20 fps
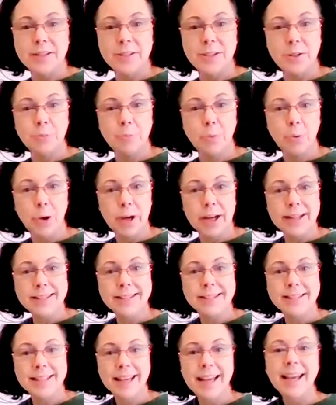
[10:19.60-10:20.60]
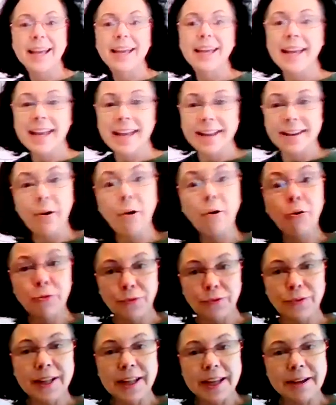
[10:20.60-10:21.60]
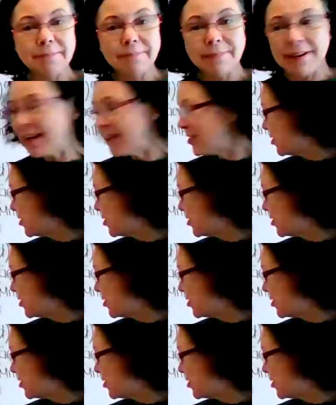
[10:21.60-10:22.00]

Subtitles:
these 2 points, and hopefully it